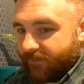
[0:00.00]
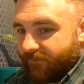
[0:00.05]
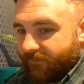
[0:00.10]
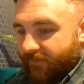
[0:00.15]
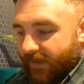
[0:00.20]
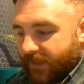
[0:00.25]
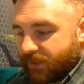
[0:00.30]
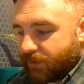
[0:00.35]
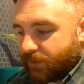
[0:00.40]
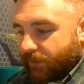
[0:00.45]

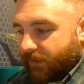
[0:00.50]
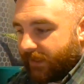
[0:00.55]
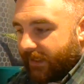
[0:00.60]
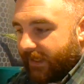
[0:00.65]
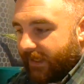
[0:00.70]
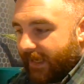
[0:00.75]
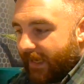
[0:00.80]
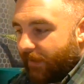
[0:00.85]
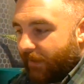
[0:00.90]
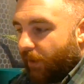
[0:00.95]
eventually
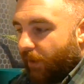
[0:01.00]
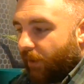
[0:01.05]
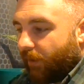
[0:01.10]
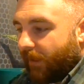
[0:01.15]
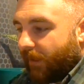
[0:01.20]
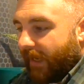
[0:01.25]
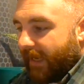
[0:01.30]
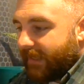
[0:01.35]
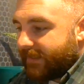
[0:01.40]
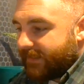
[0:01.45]
get
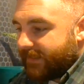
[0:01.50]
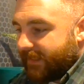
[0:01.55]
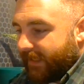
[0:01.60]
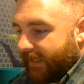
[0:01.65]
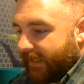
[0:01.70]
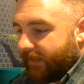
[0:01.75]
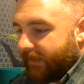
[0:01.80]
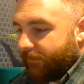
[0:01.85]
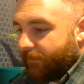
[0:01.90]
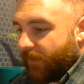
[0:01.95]
all
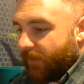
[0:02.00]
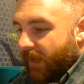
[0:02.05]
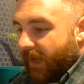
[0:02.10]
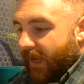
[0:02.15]
18